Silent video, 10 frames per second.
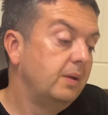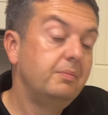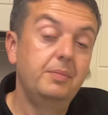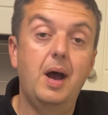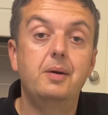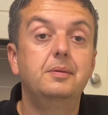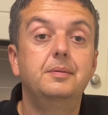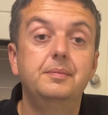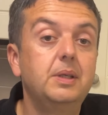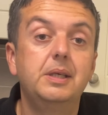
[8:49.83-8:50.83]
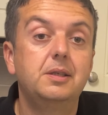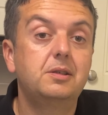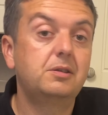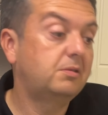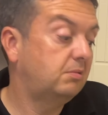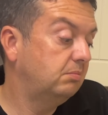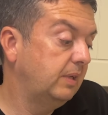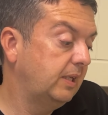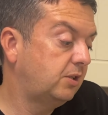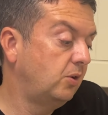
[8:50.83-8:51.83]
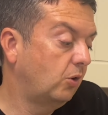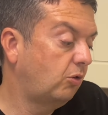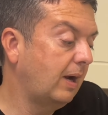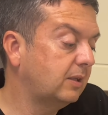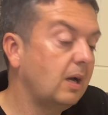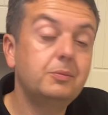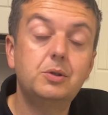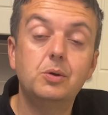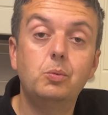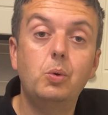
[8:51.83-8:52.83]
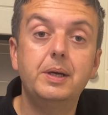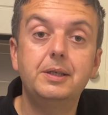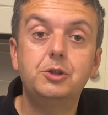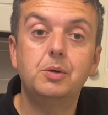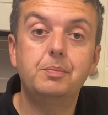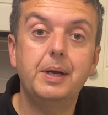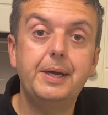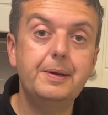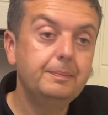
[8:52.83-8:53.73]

no, it's not cracked up to what it should be.